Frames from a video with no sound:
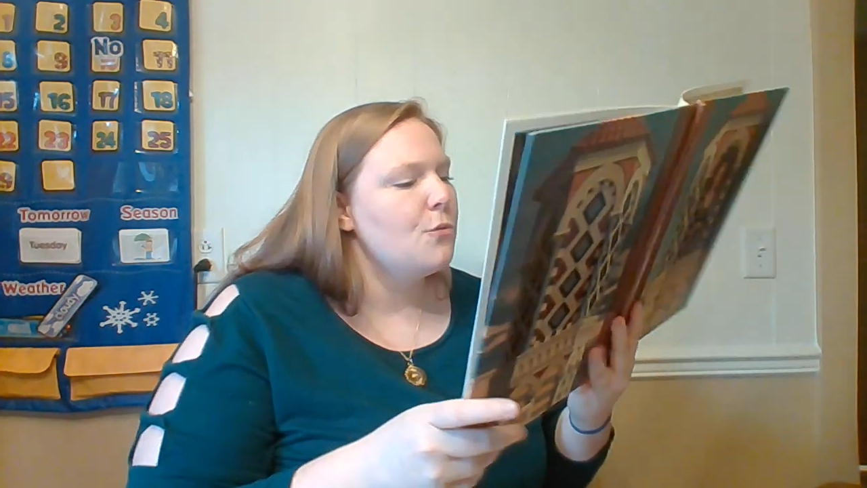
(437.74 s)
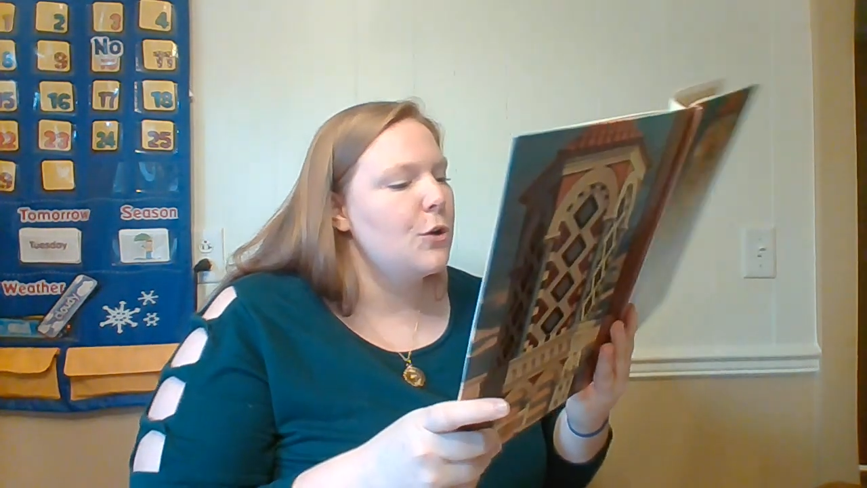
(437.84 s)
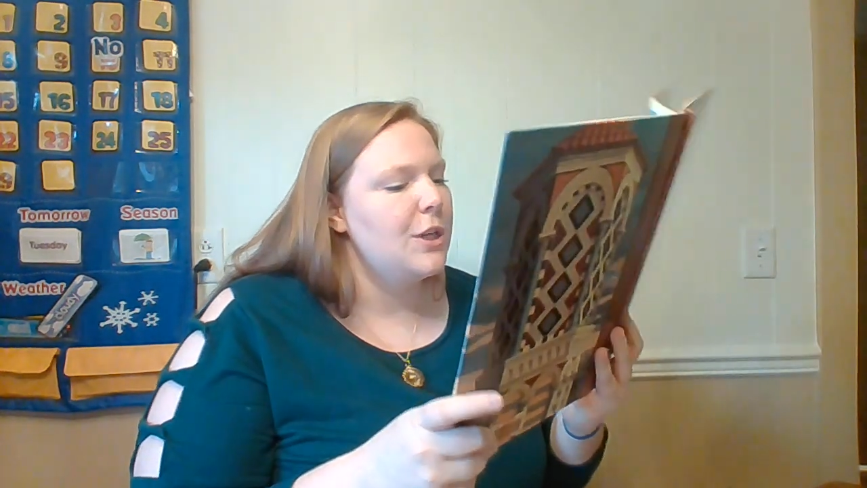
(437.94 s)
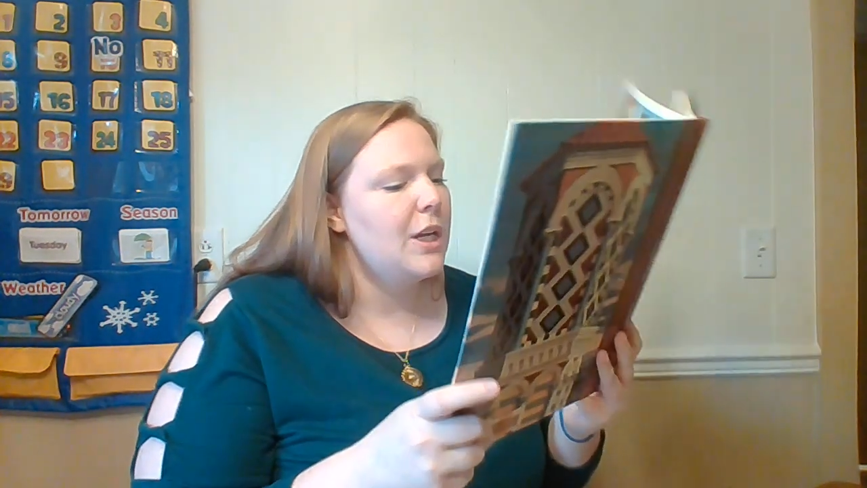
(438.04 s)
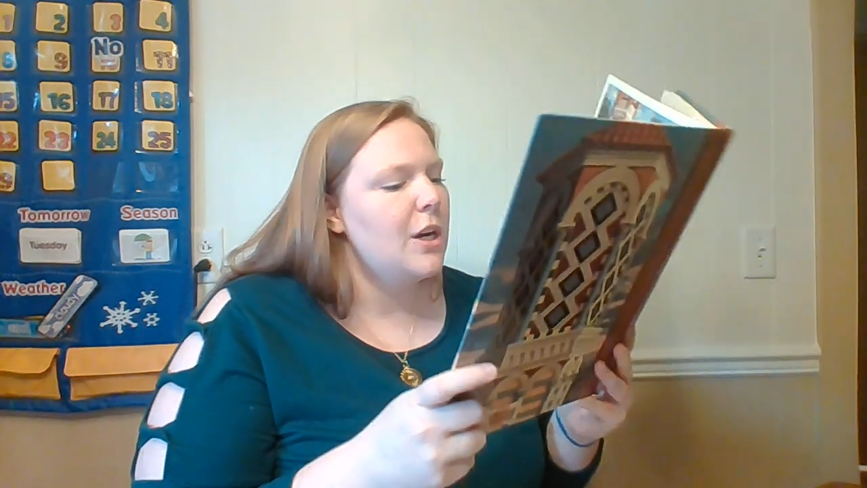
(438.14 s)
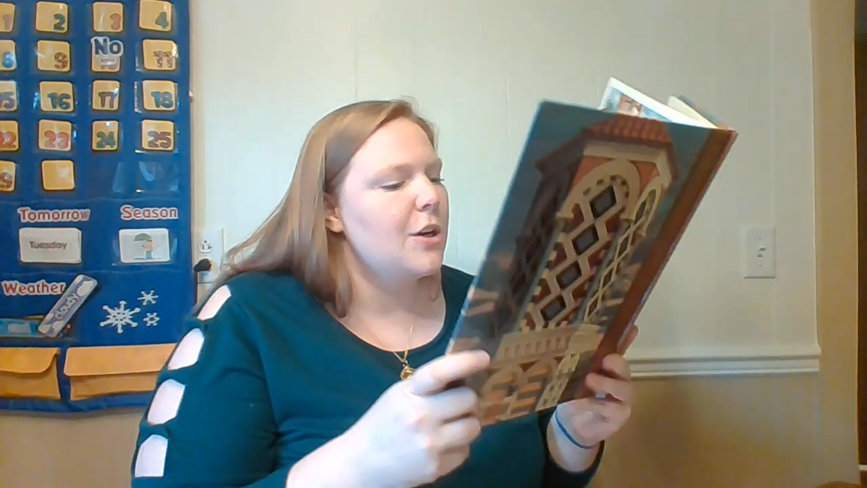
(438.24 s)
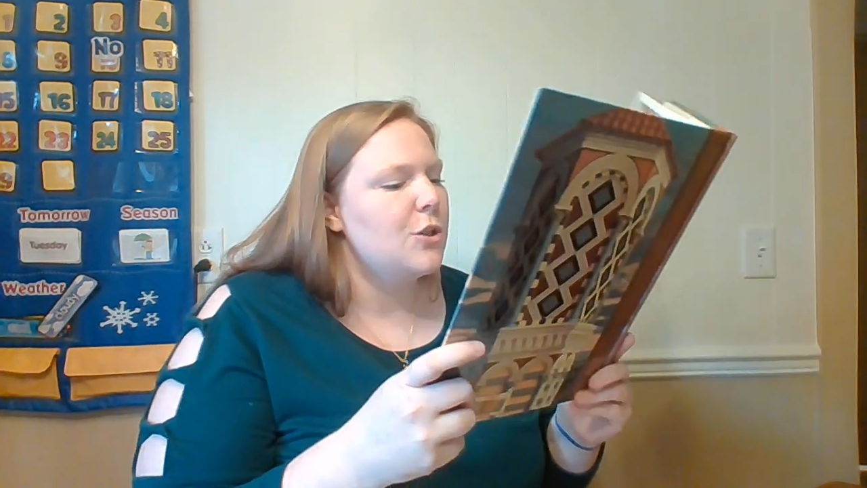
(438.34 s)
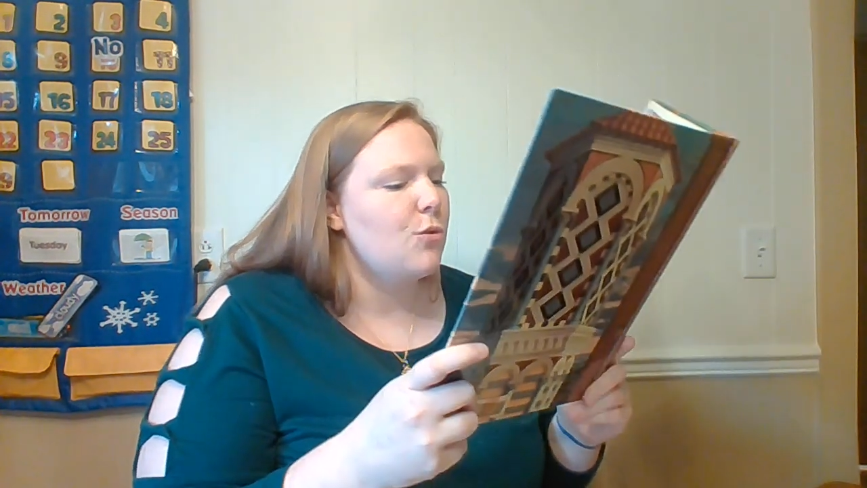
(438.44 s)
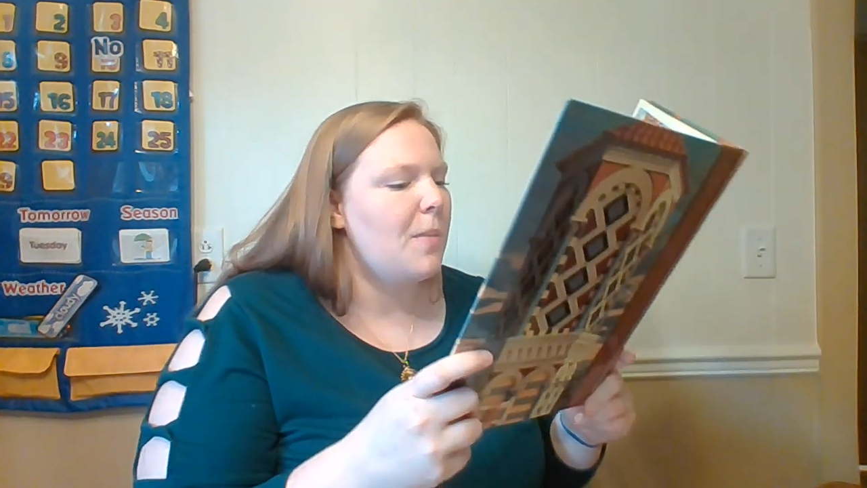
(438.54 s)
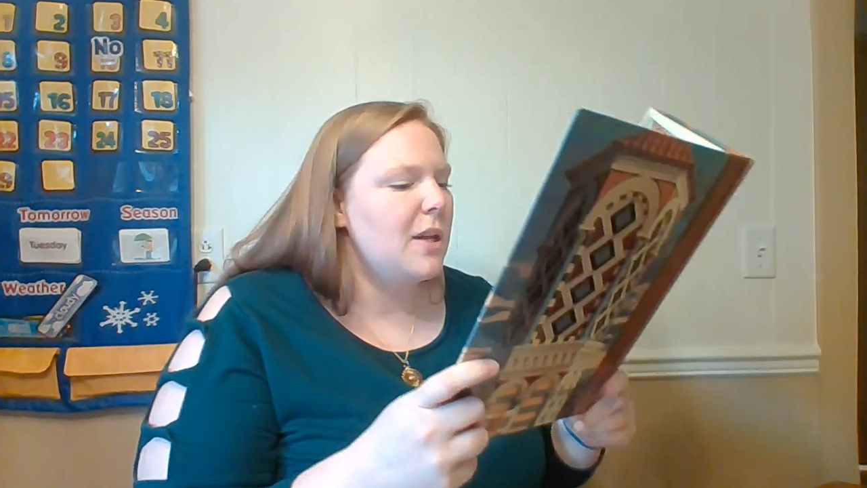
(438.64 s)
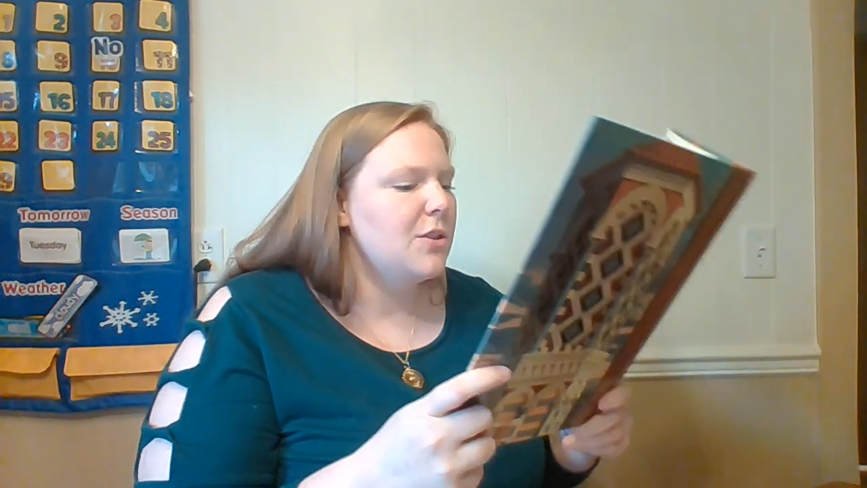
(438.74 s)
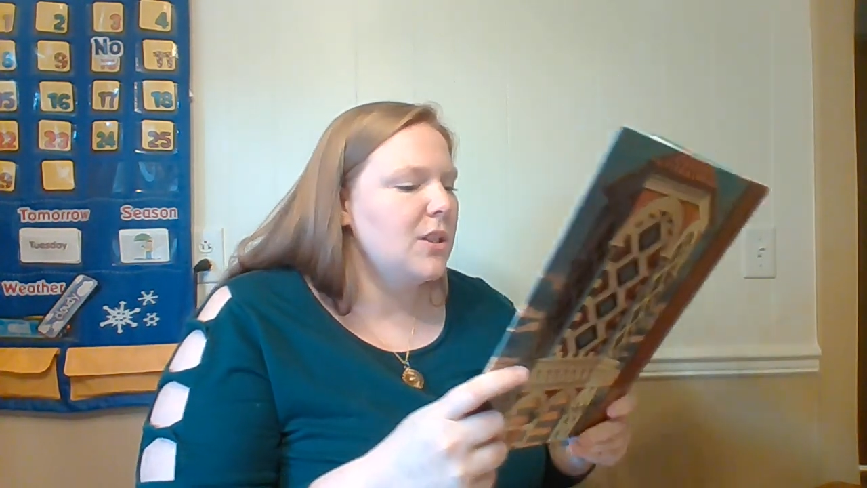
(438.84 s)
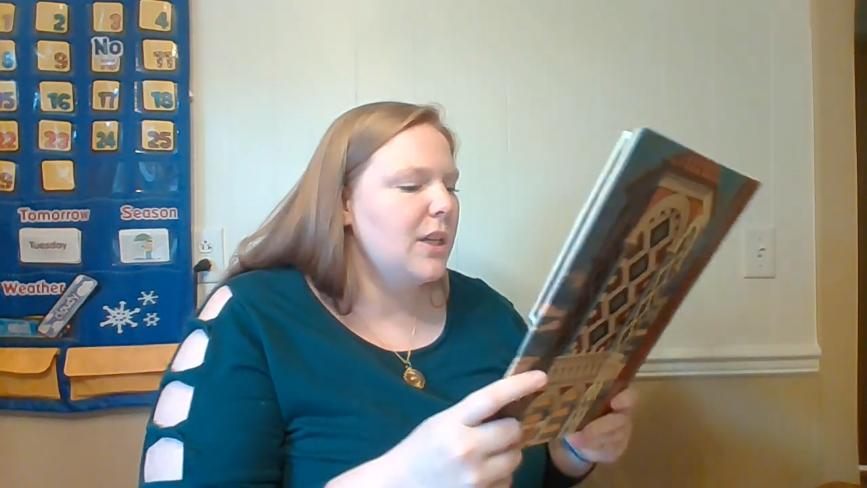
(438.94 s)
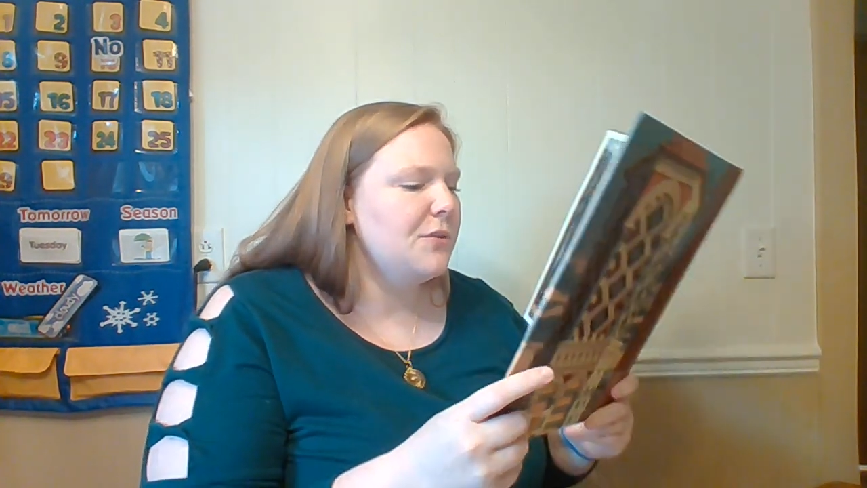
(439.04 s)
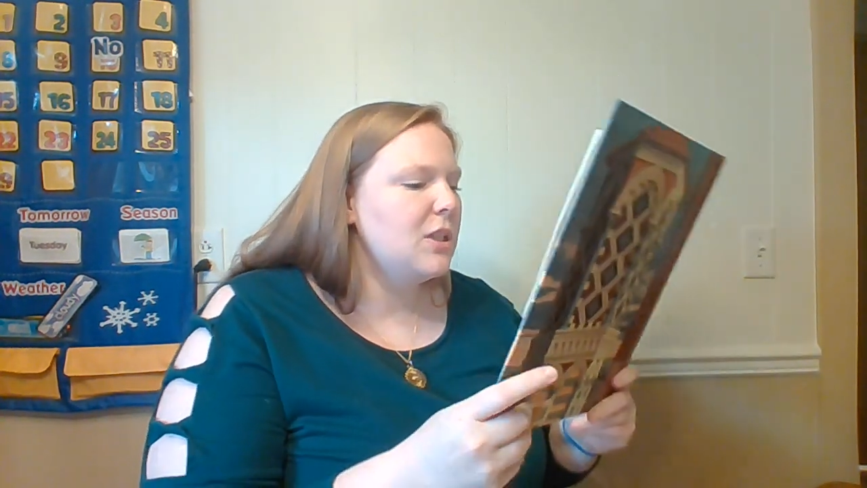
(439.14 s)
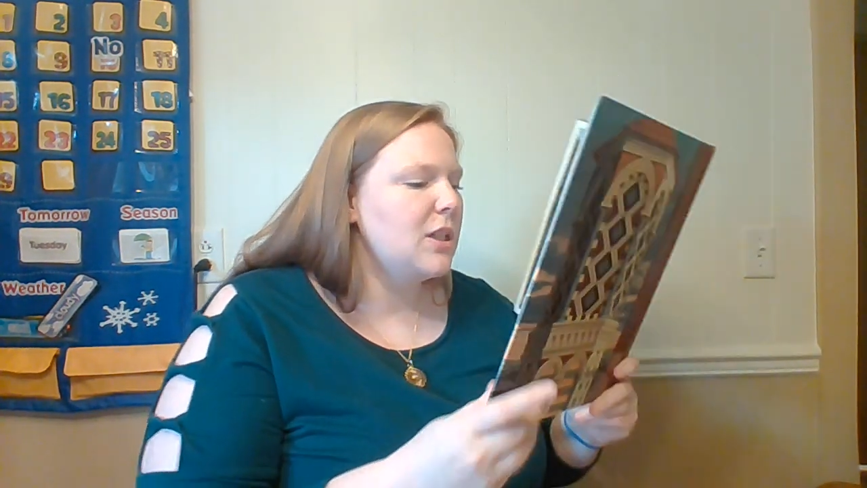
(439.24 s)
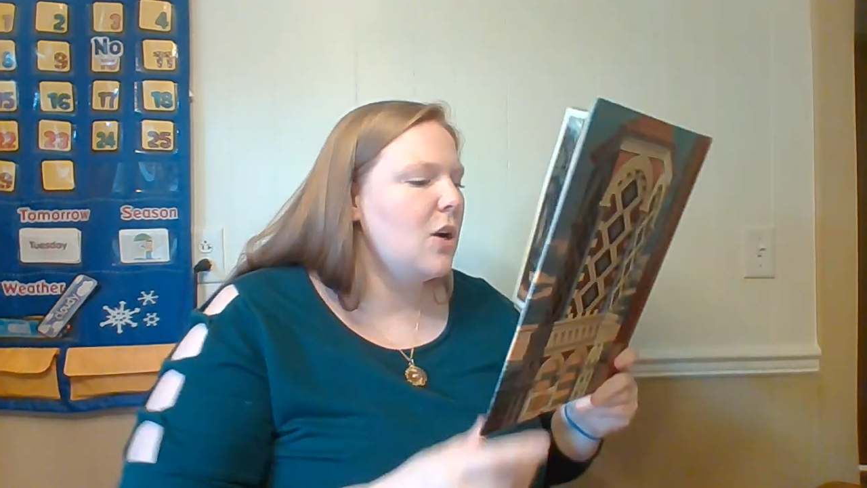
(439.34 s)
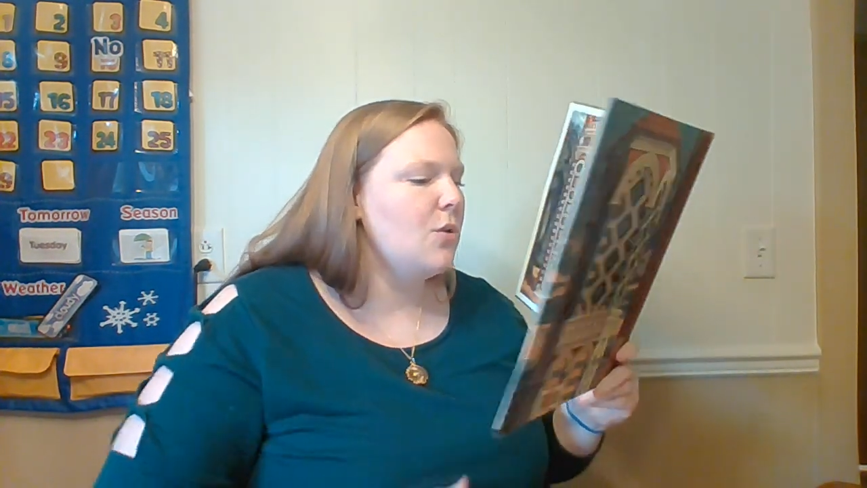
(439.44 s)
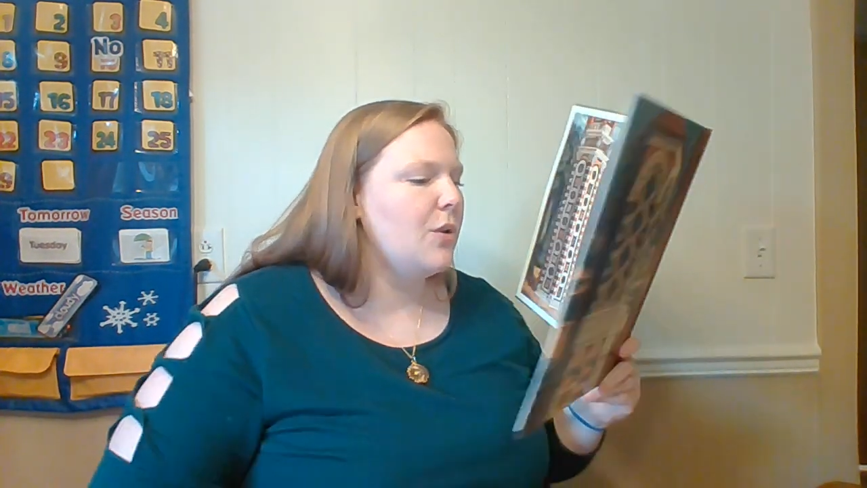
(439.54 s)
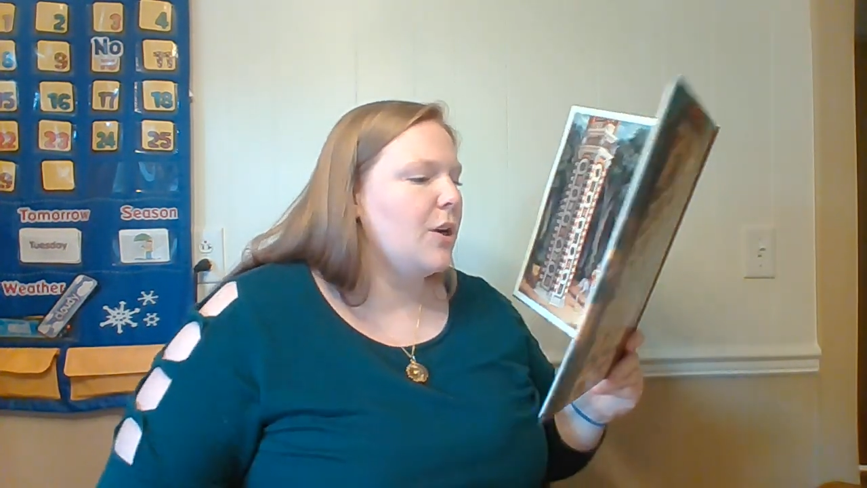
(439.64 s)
For years, Rapunzel lived alone